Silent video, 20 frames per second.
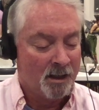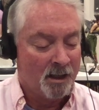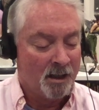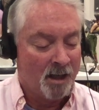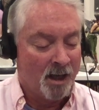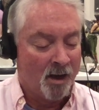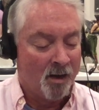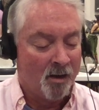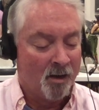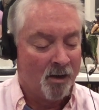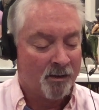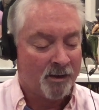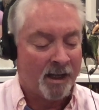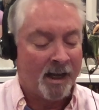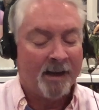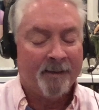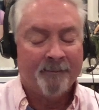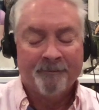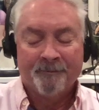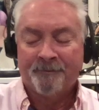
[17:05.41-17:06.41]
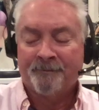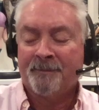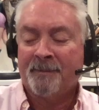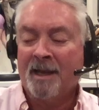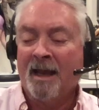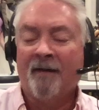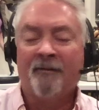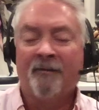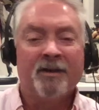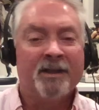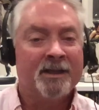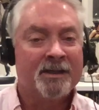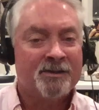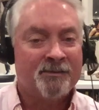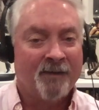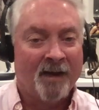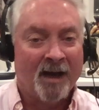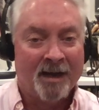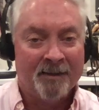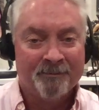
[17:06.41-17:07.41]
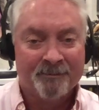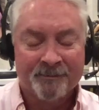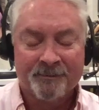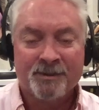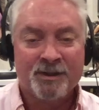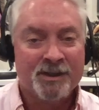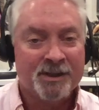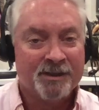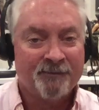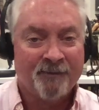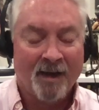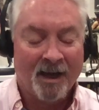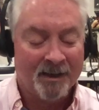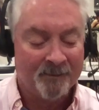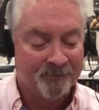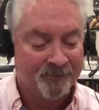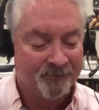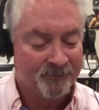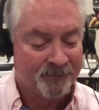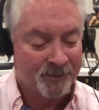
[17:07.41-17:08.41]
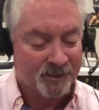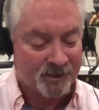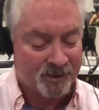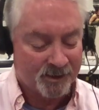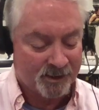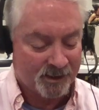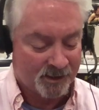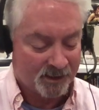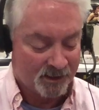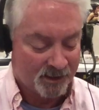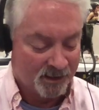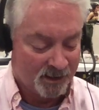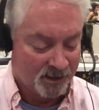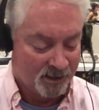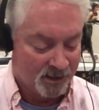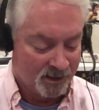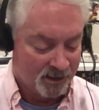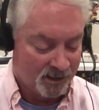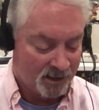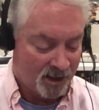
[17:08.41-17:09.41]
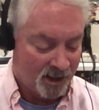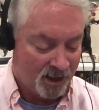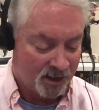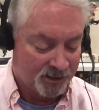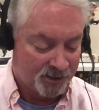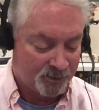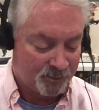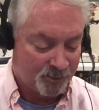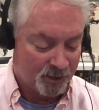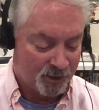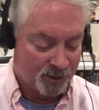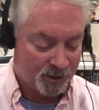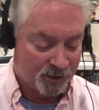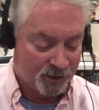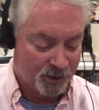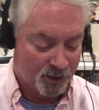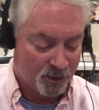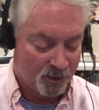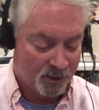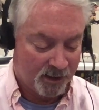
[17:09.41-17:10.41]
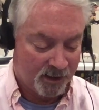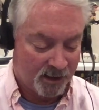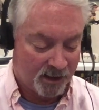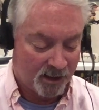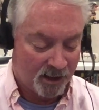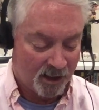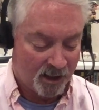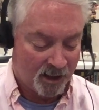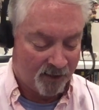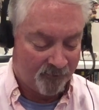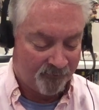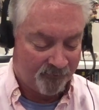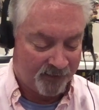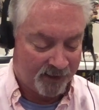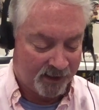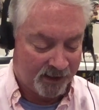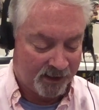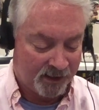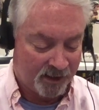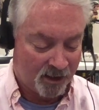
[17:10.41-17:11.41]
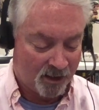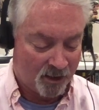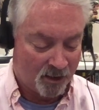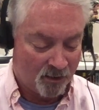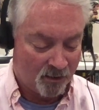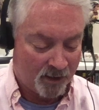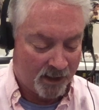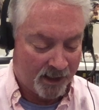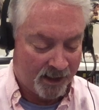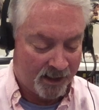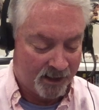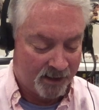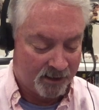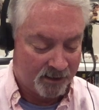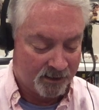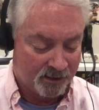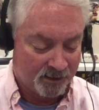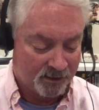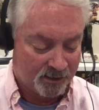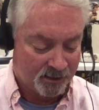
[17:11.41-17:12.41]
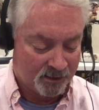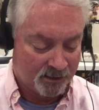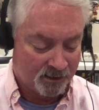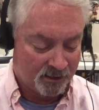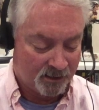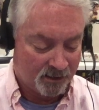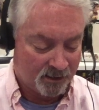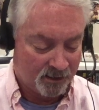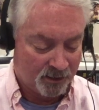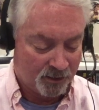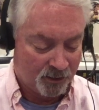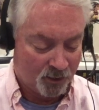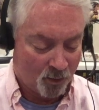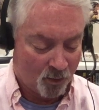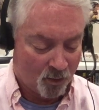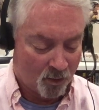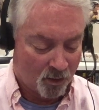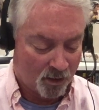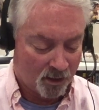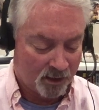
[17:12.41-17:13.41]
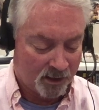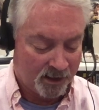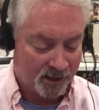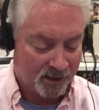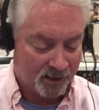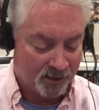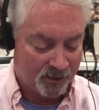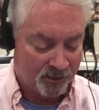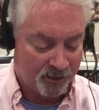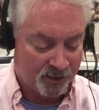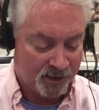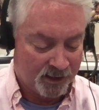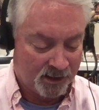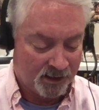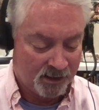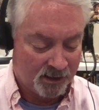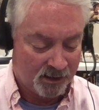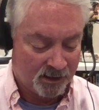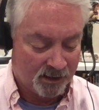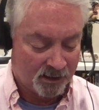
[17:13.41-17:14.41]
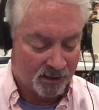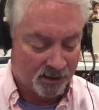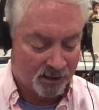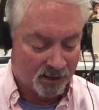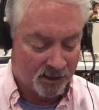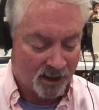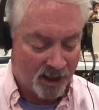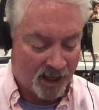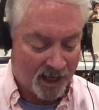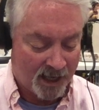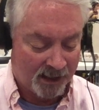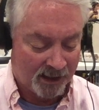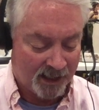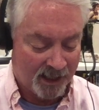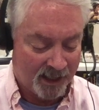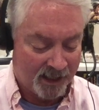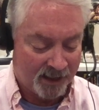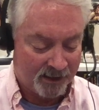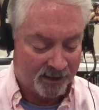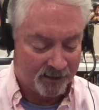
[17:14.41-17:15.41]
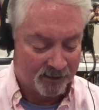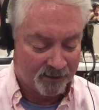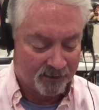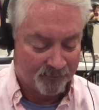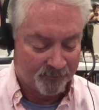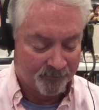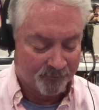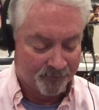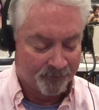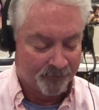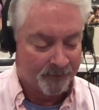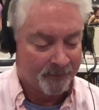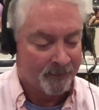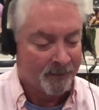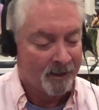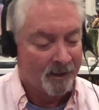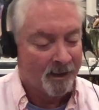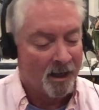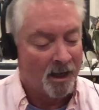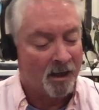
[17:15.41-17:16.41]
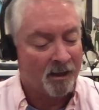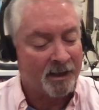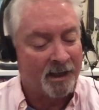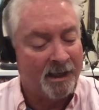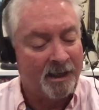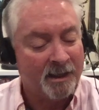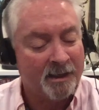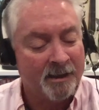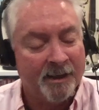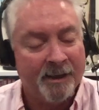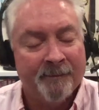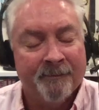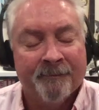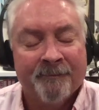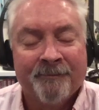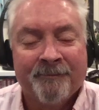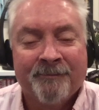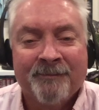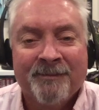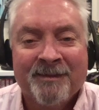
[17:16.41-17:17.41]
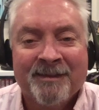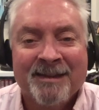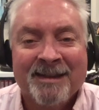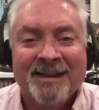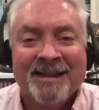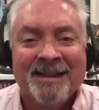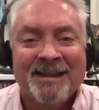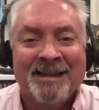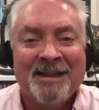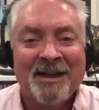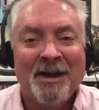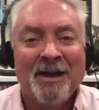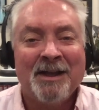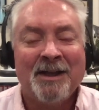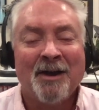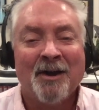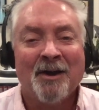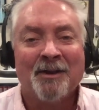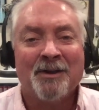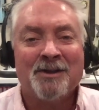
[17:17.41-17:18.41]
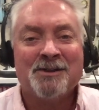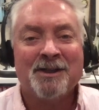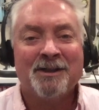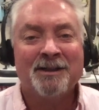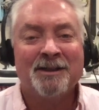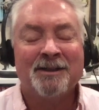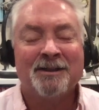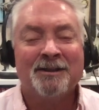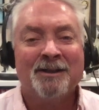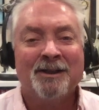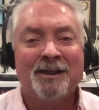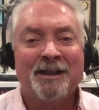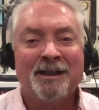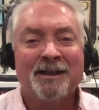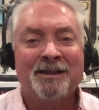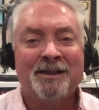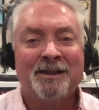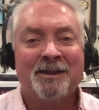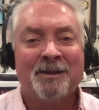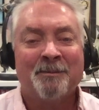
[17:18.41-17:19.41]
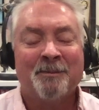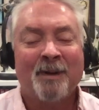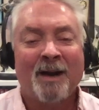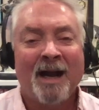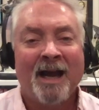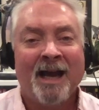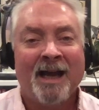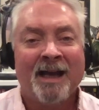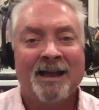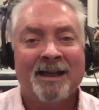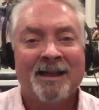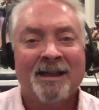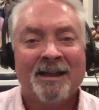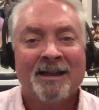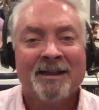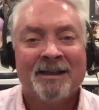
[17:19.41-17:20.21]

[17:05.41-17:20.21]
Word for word: Oh, okay. Everything's fine. She's fine. I'll just put doing a video and you're the highlight. Okay, good. There you go. There's a little look into the Bragg